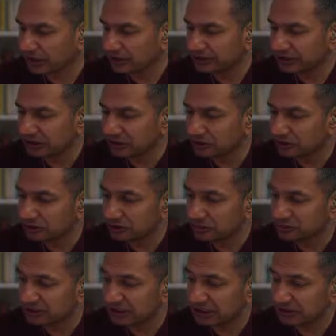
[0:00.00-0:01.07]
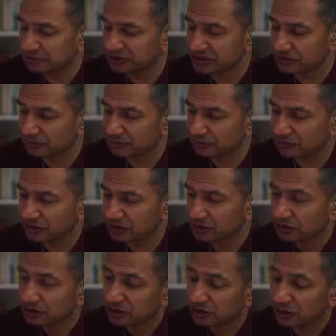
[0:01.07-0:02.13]
The Oldham Times,
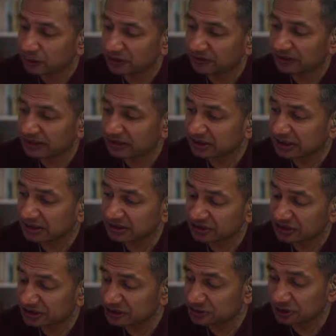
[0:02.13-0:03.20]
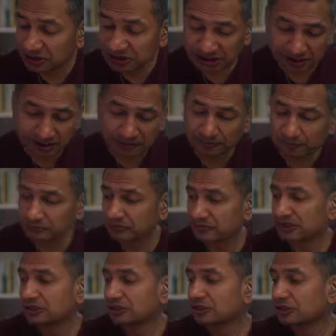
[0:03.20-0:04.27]
a couple of headlines this morning.
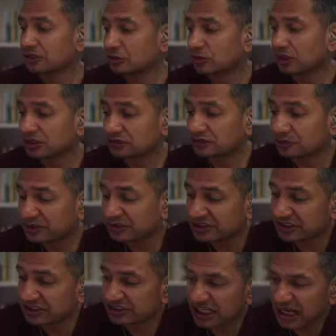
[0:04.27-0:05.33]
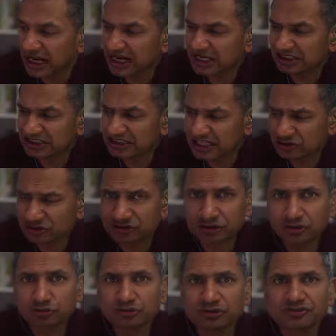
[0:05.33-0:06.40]
One of them is this: Arts
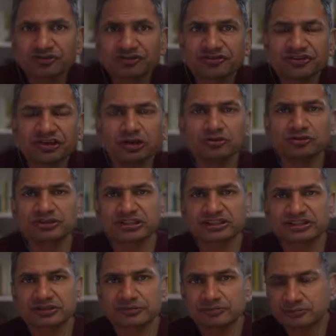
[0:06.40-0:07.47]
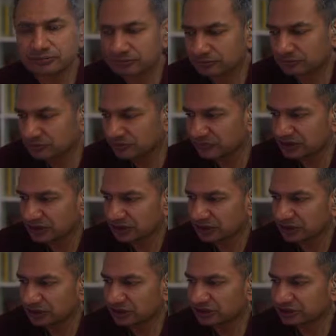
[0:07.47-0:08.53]
Council refuses
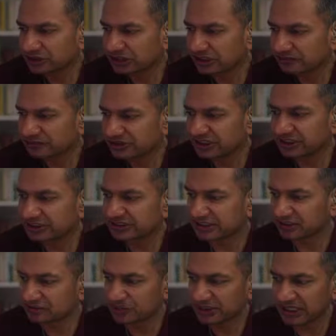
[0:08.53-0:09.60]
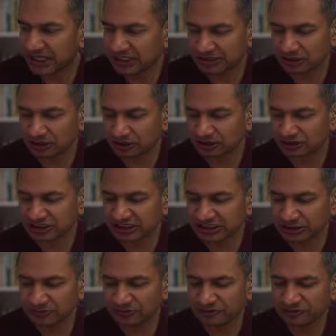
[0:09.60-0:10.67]
to give details behind
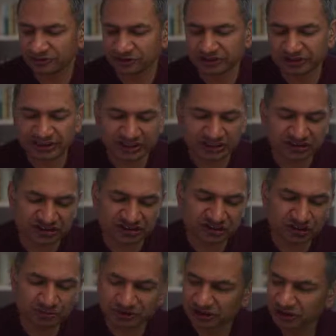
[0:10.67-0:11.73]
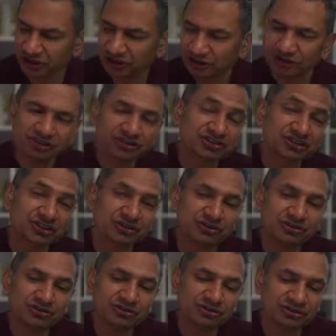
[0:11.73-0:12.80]
Coliseum funding snubs. Just
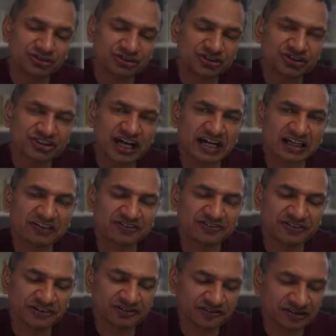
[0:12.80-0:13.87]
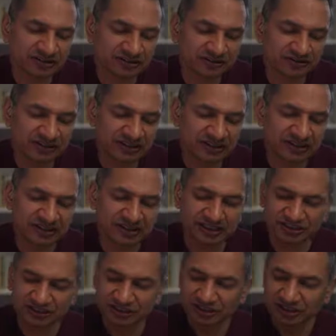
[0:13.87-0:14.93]
who does Jack Fiffield think he
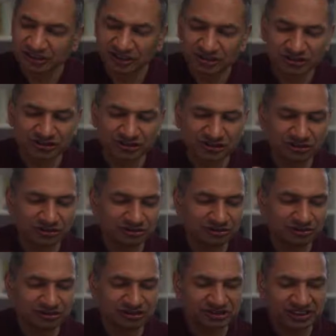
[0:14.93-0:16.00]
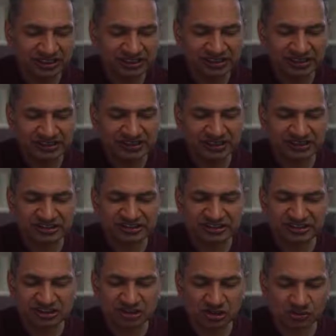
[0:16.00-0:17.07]
is? Just who does he and his
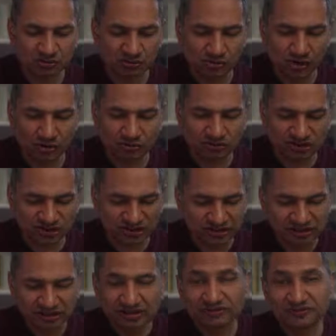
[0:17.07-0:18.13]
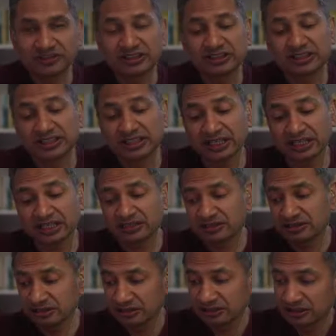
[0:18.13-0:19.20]
scroats think they are,
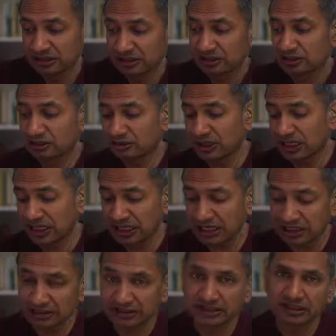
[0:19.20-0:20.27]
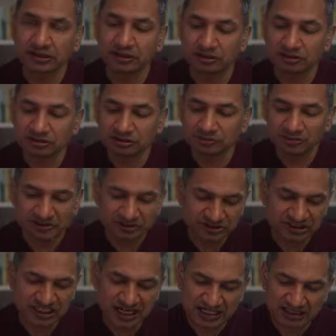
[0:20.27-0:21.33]
who are at the Oldham
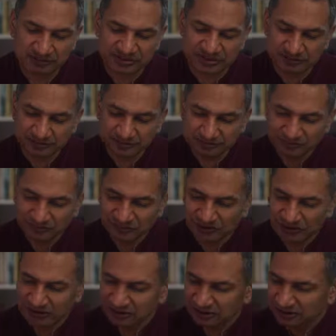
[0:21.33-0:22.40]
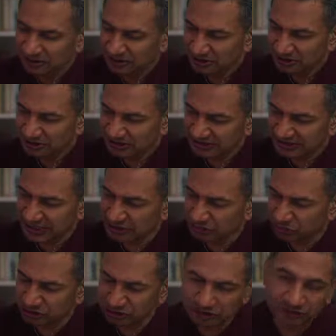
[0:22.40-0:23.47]
Times? The
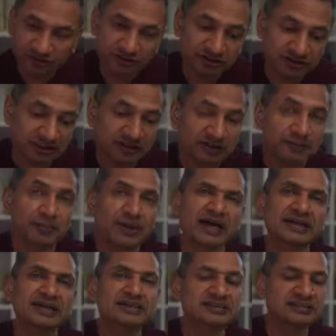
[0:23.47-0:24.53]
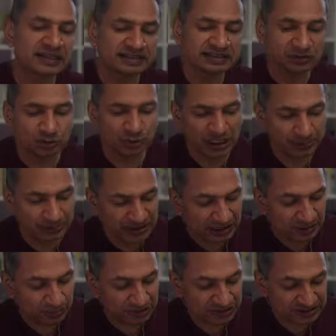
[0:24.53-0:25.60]
council funded Pakistani rape
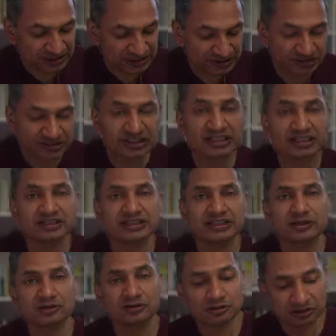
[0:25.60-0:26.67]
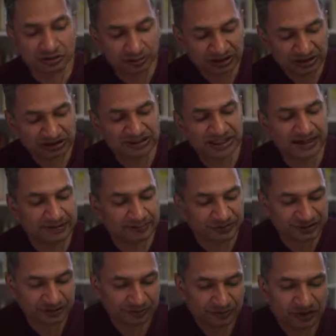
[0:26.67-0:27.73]
gang protectors at the Oldham
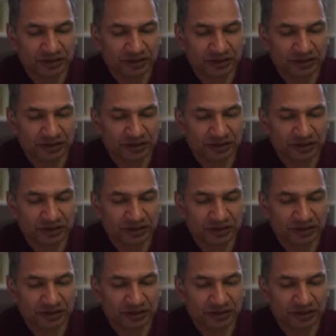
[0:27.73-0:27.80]
Times.